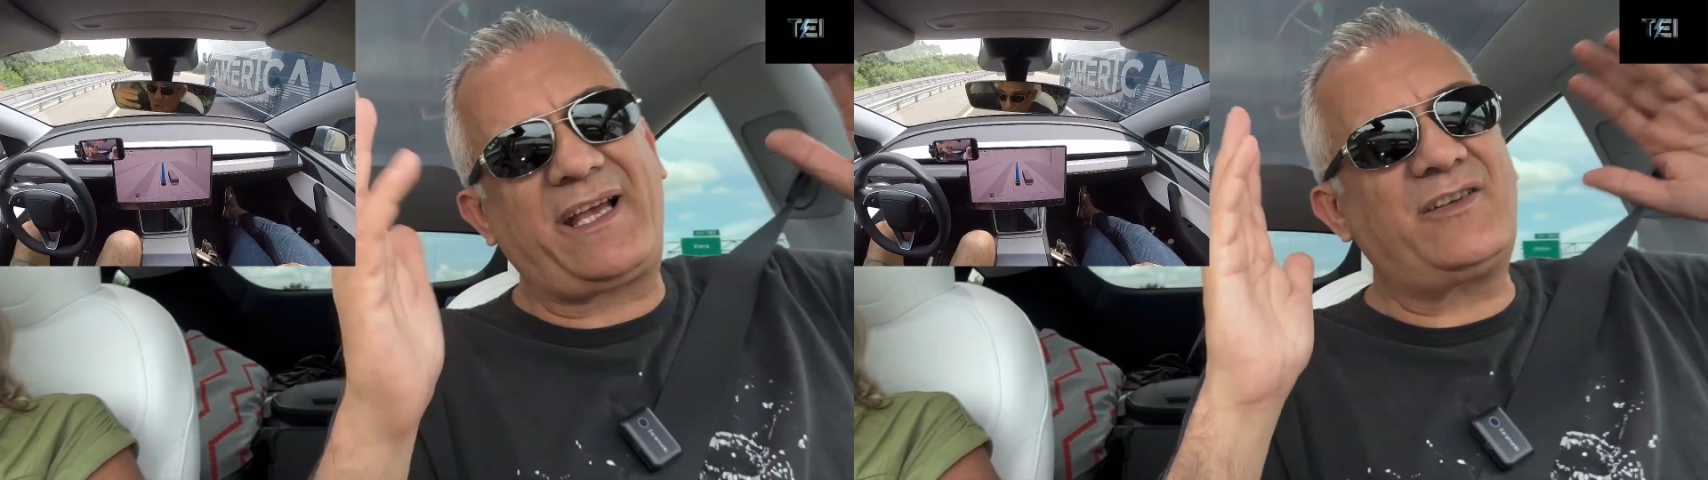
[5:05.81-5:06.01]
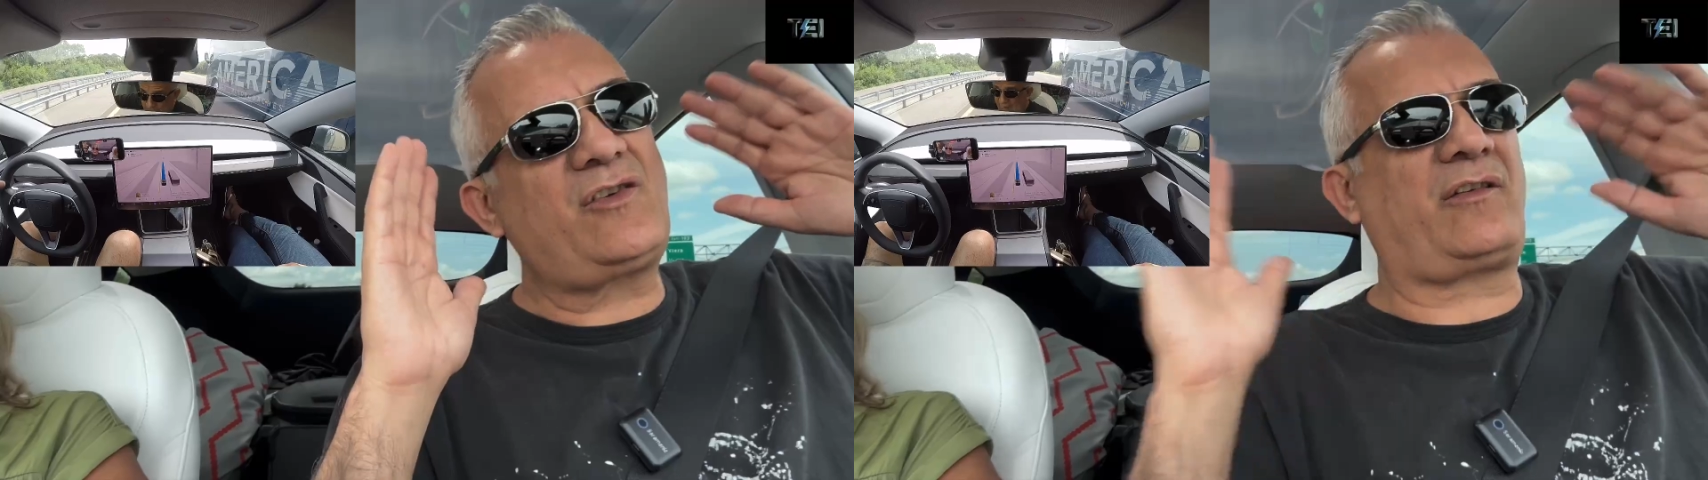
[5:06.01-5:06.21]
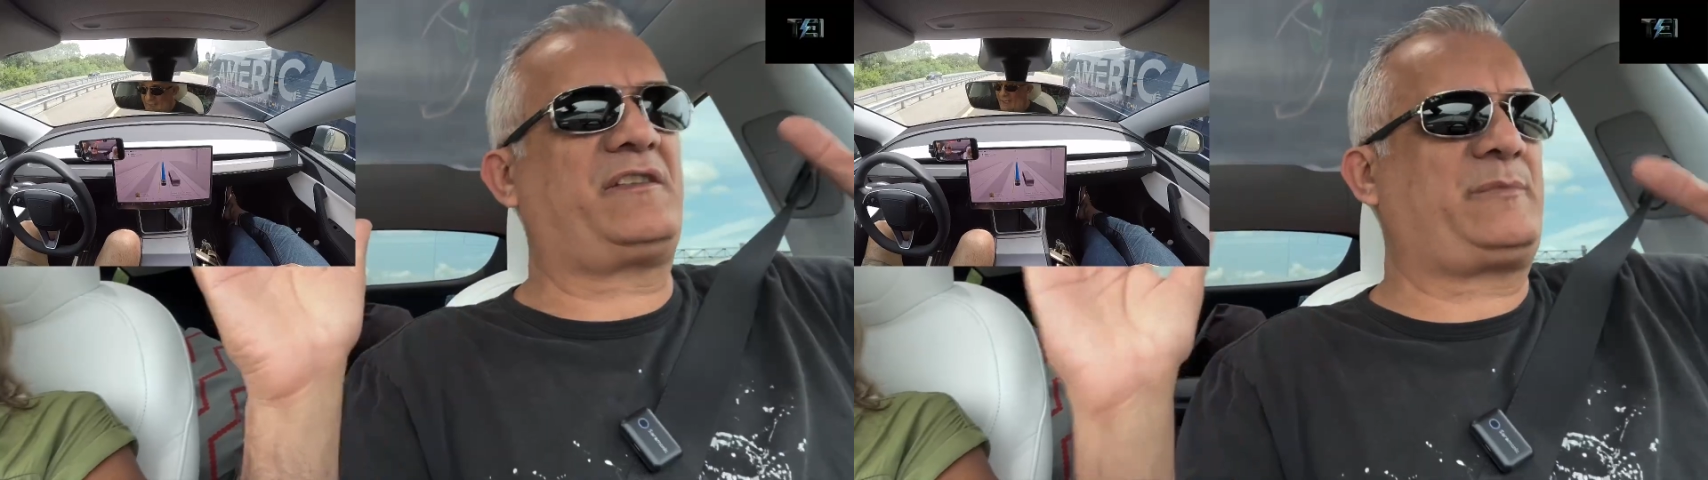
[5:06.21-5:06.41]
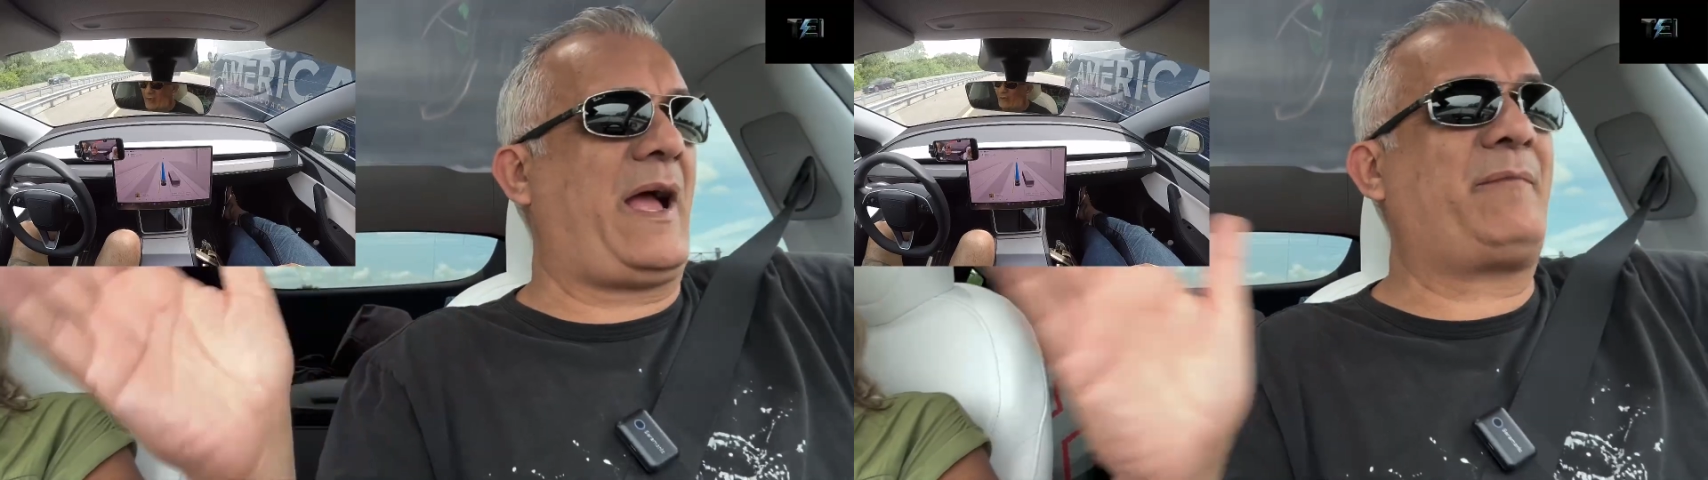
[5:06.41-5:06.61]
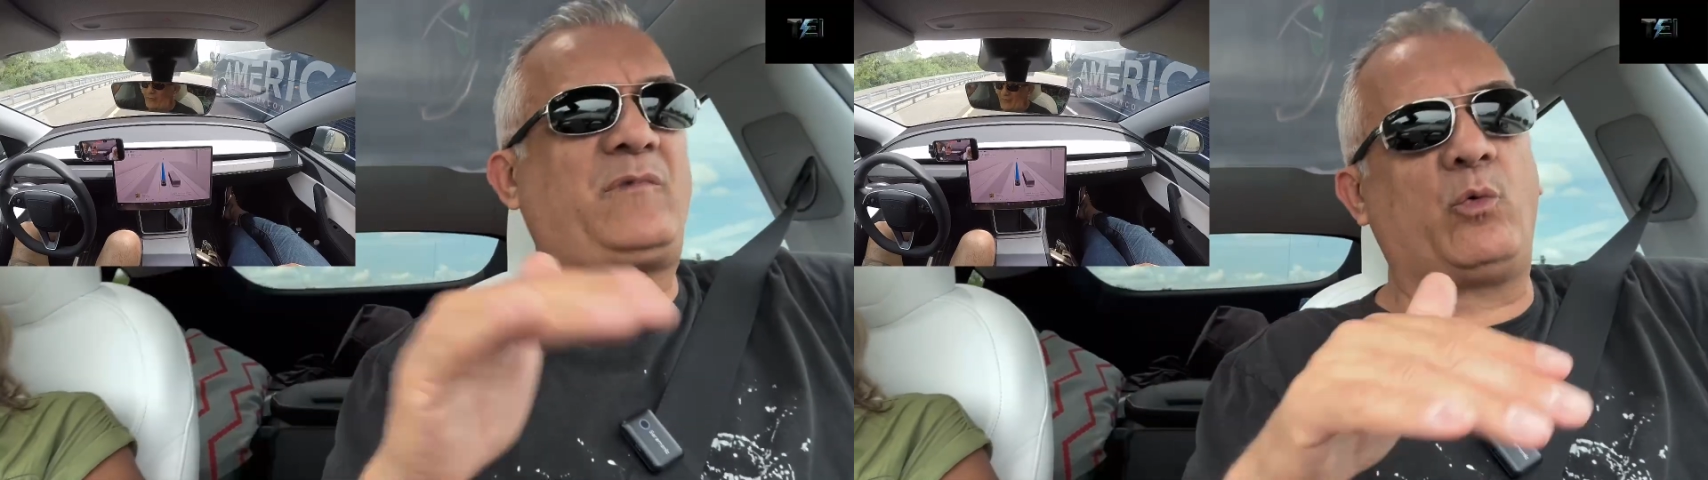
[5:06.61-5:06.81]

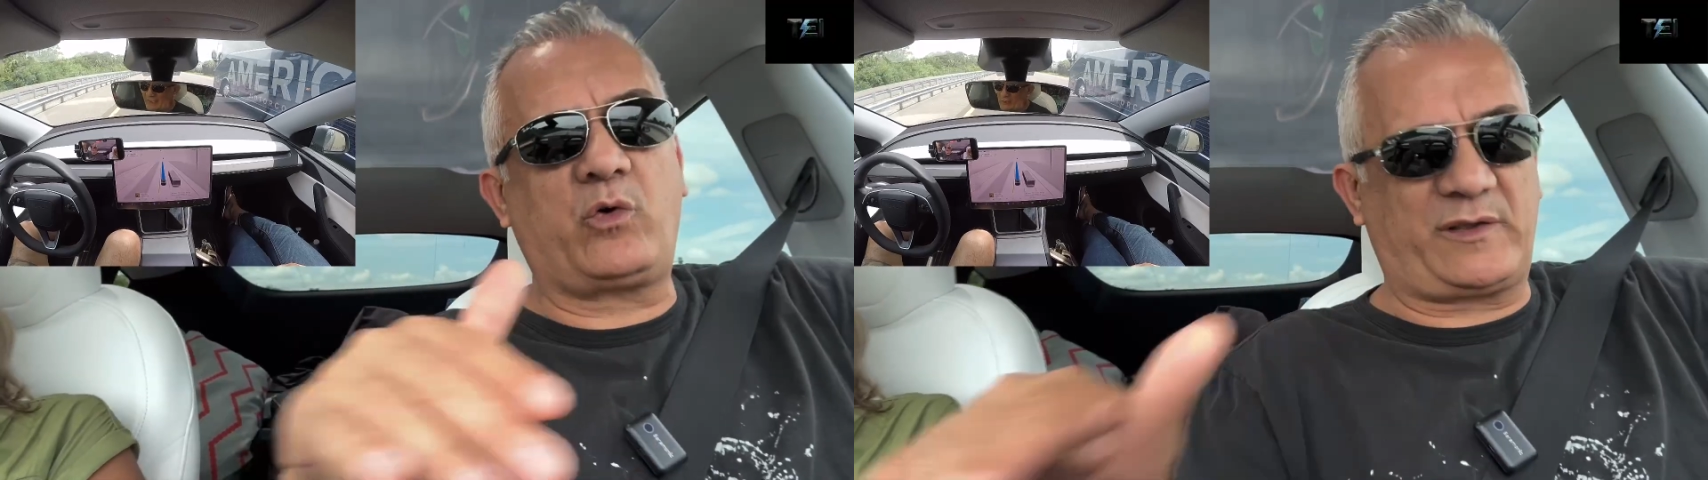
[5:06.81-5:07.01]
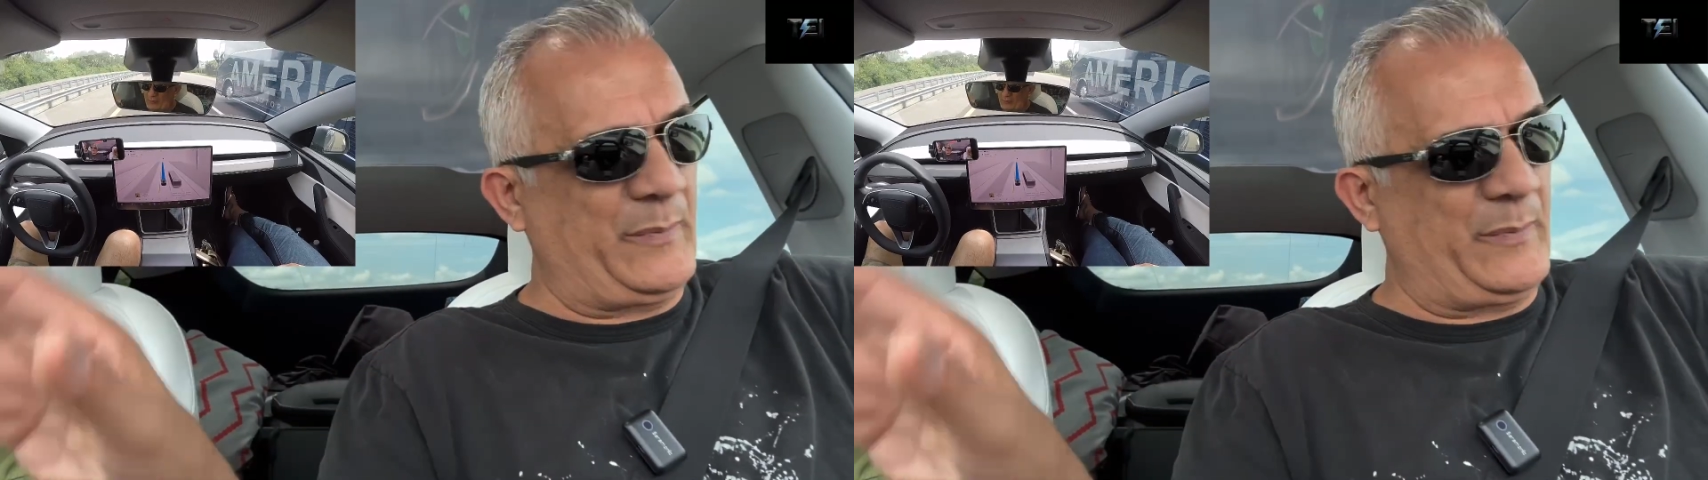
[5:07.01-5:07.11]
I'm the worst